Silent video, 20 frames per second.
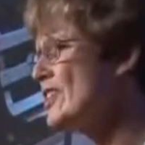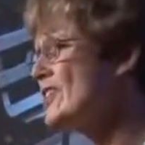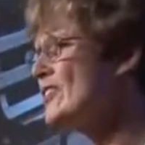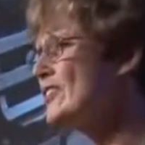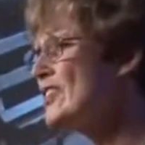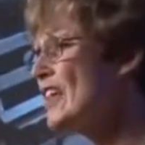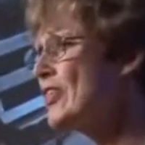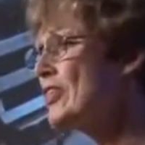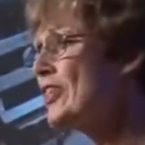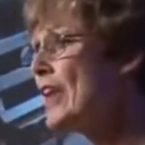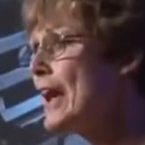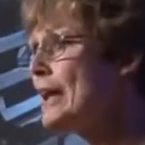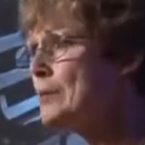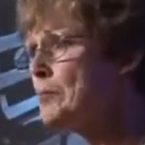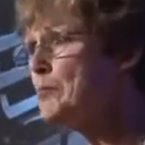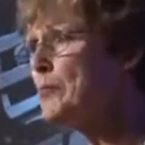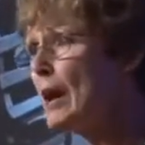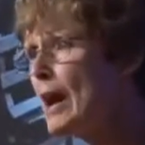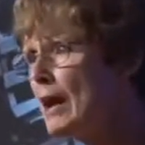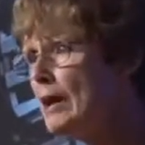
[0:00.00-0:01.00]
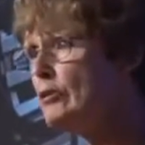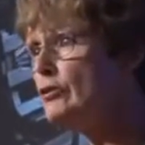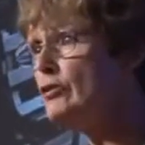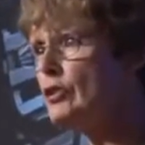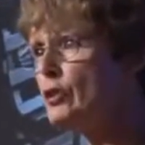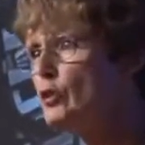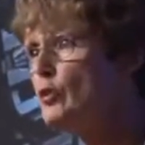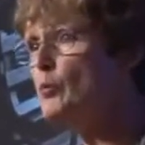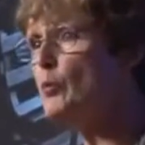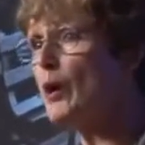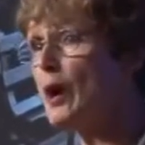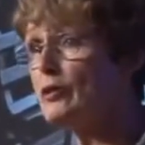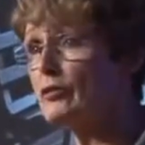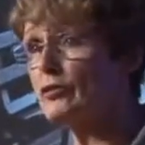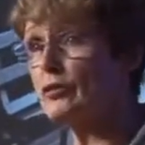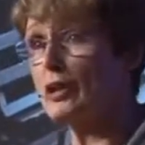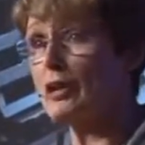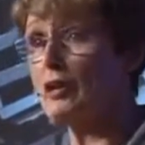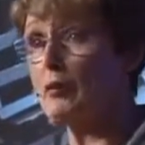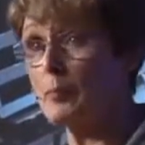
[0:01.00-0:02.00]
It's that that buys you
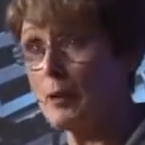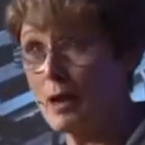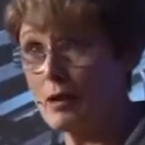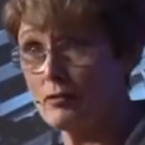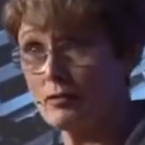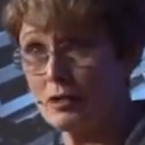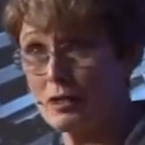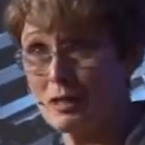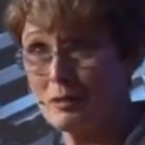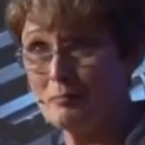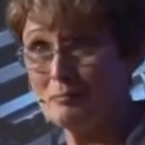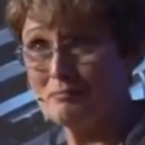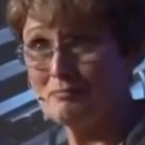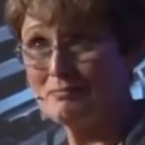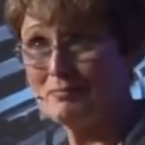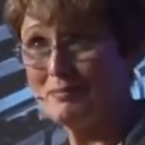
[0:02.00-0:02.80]
processing capacity